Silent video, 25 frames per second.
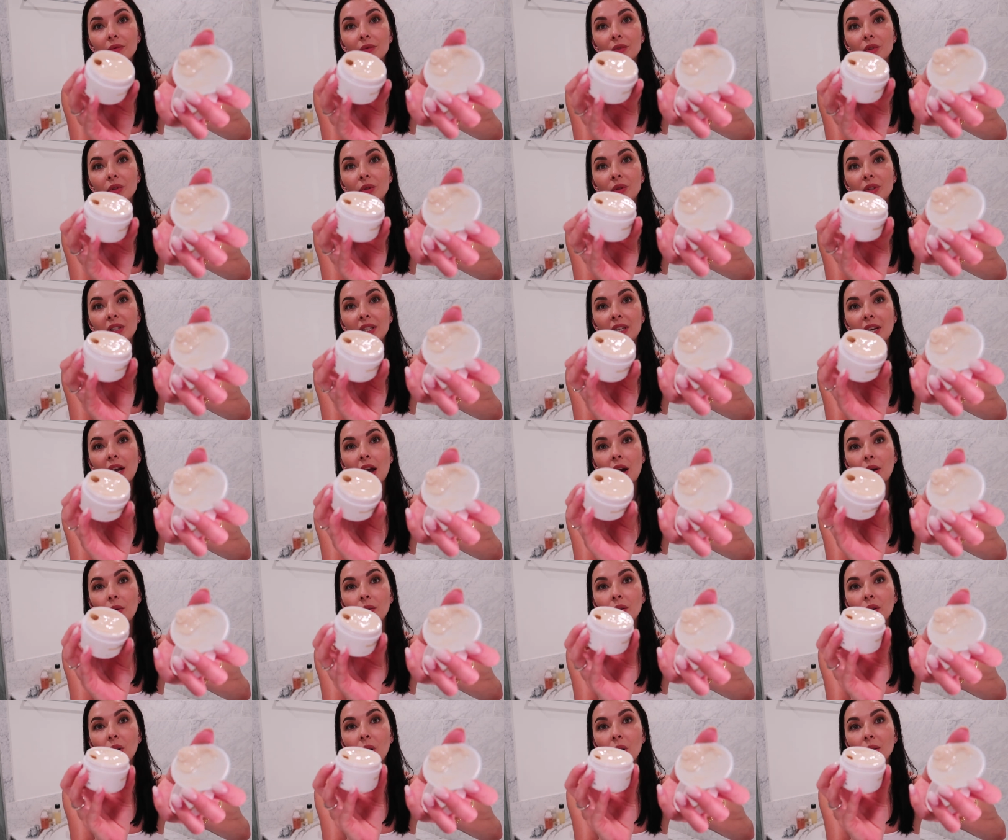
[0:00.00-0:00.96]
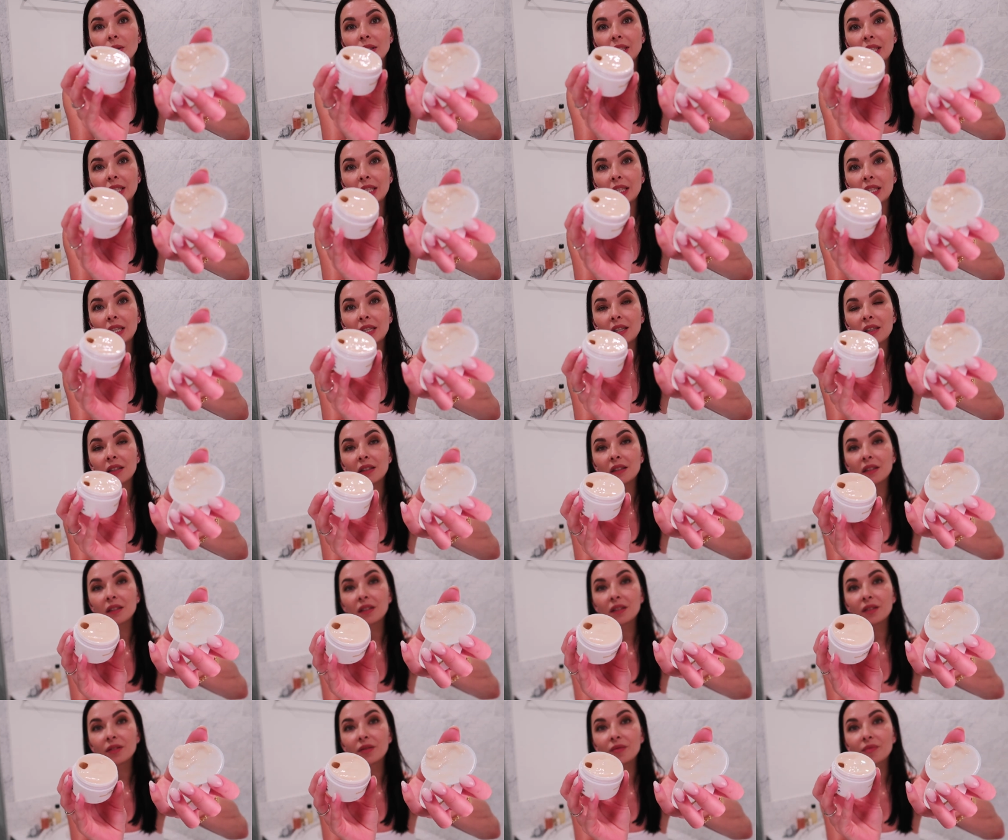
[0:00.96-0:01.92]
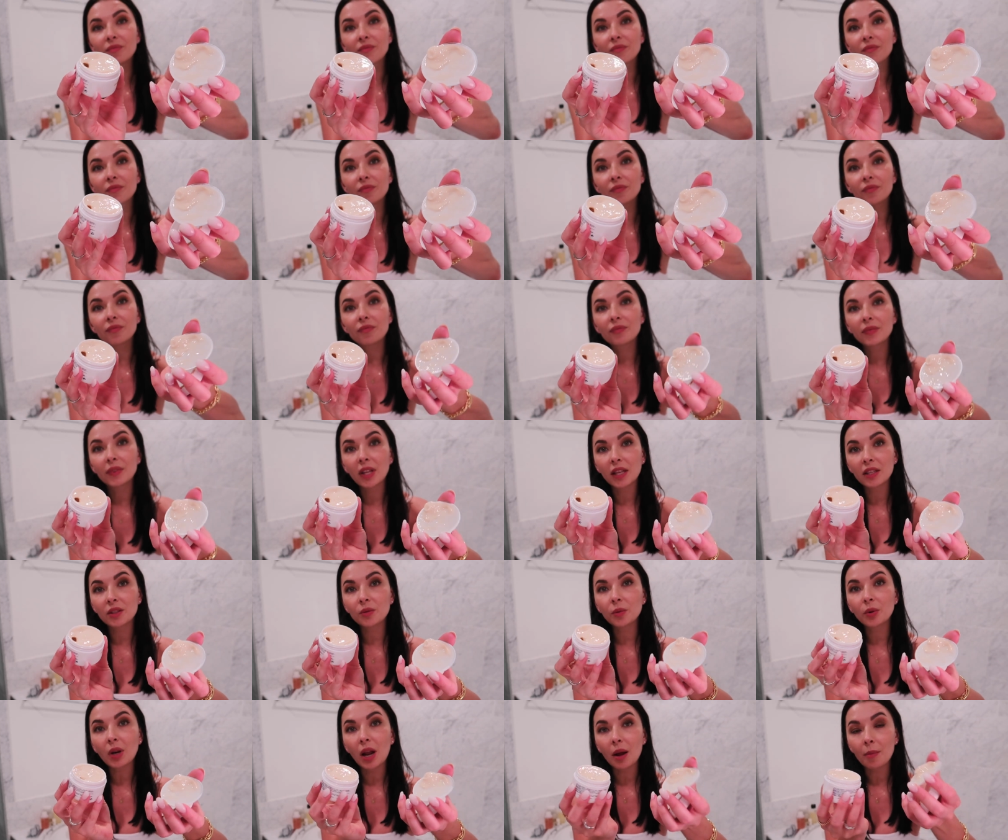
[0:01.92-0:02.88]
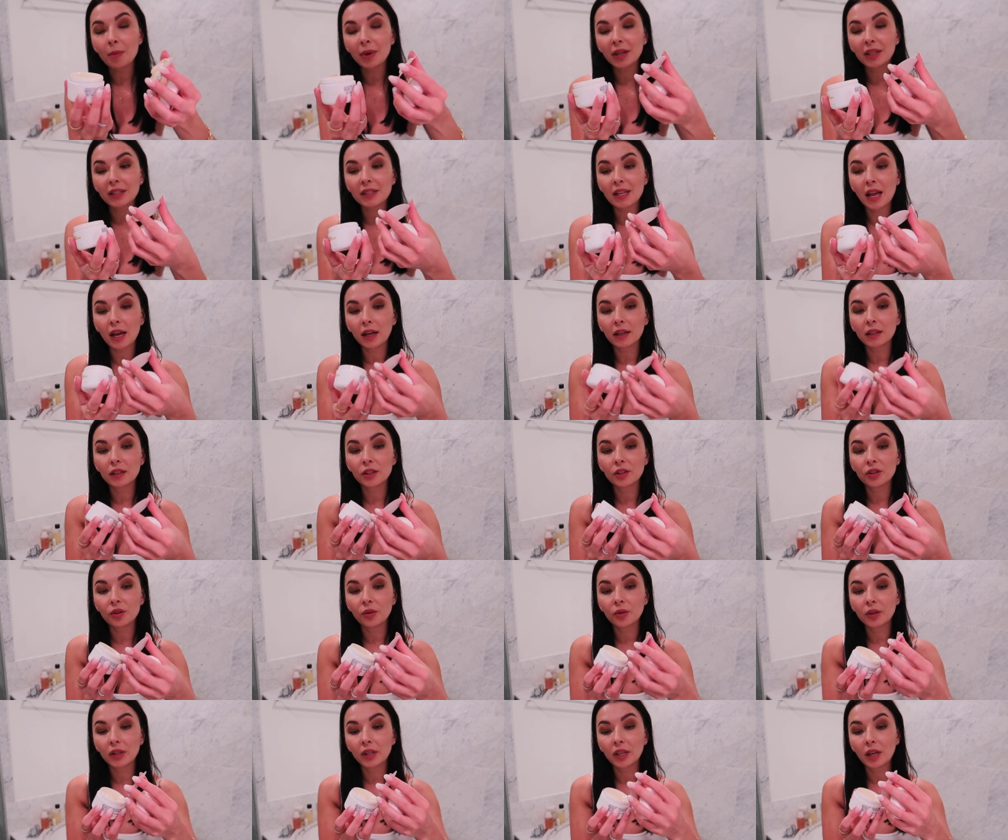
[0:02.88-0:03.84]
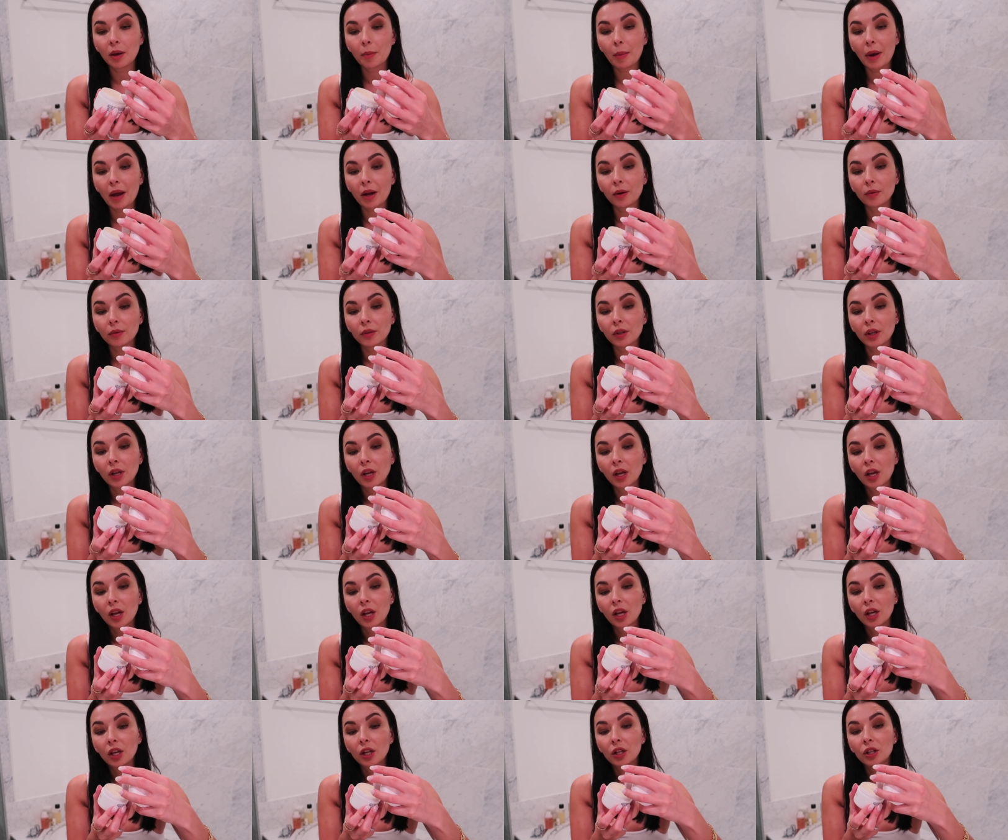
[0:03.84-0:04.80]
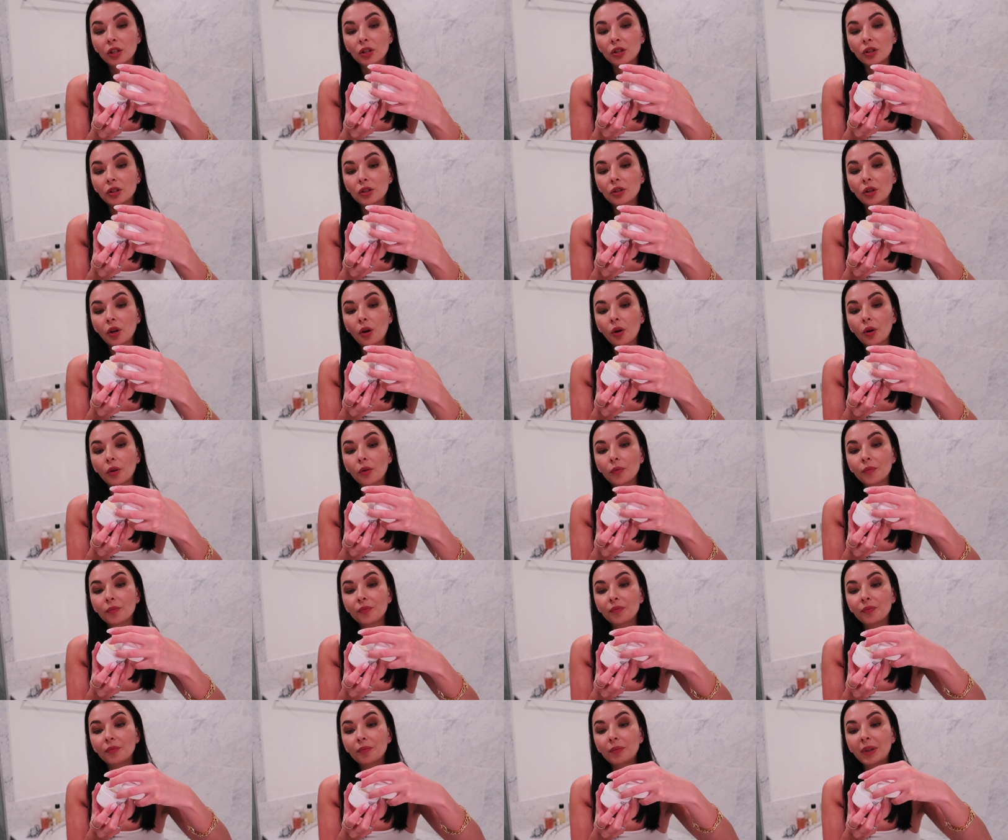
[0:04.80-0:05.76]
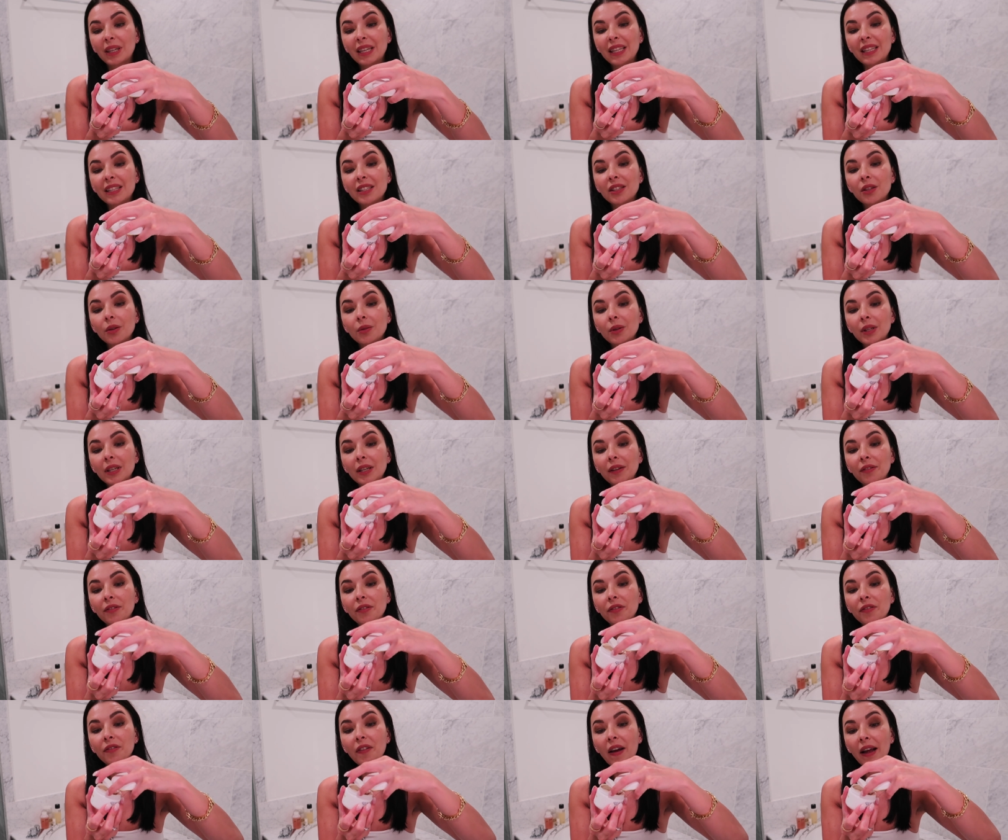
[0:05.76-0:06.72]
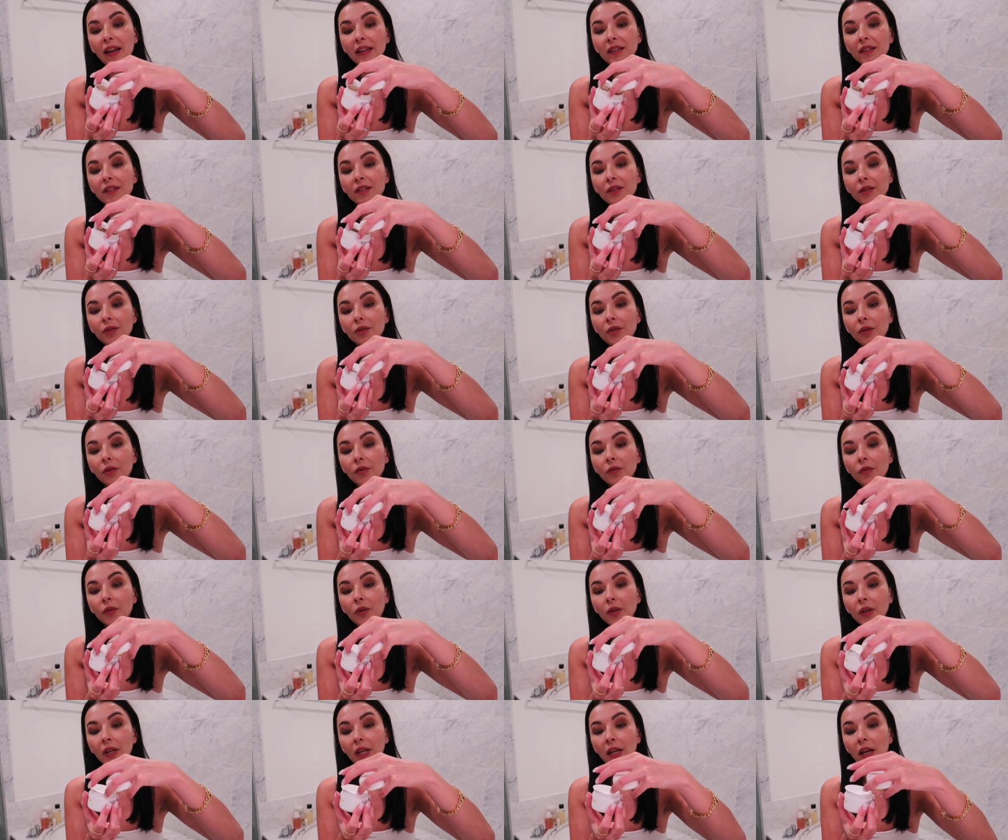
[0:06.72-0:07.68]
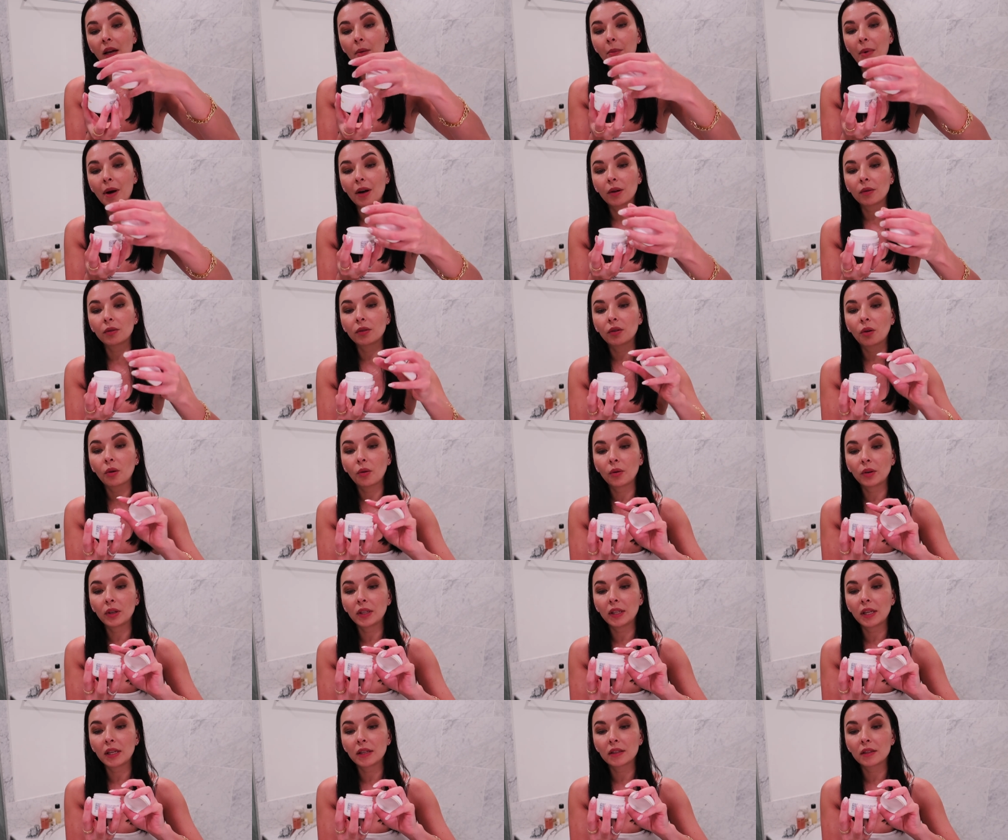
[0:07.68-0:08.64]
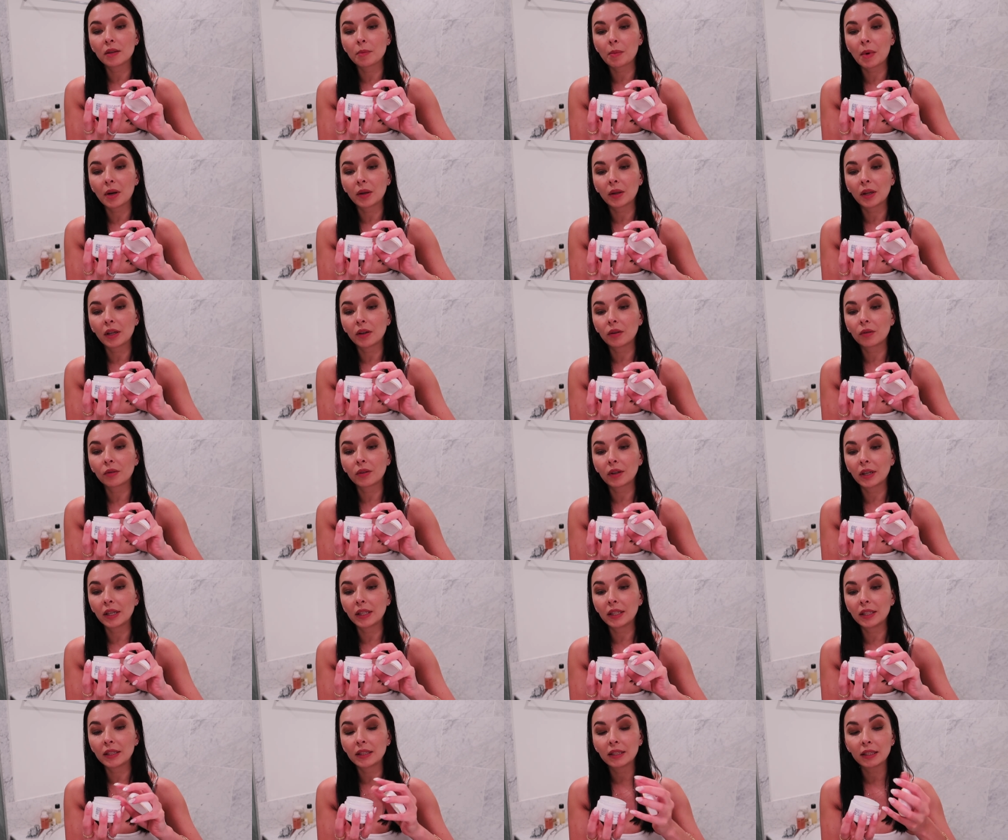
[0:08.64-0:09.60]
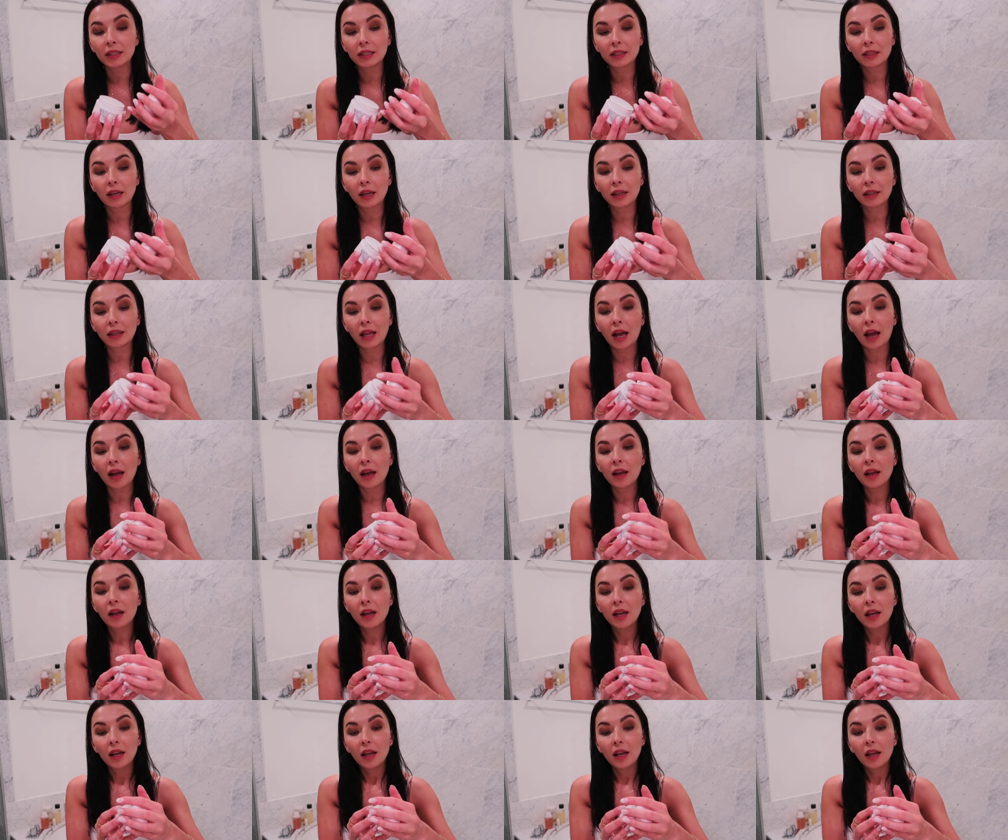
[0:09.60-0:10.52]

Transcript: do you see how glossy it is that's what i'm exactly talking about so but it's not really fat so don't worry about oiliness about or anything like that